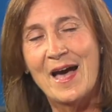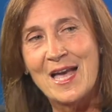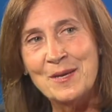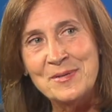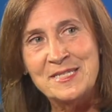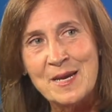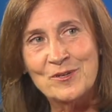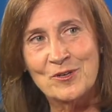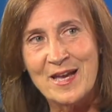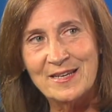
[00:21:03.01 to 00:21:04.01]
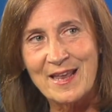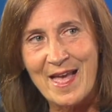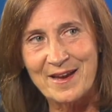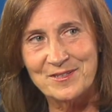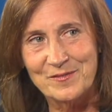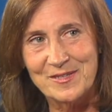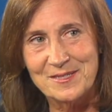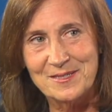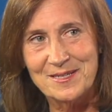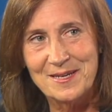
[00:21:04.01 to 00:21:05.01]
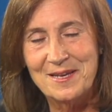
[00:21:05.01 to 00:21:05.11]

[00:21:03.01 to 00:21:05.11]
I am a Democratic activist.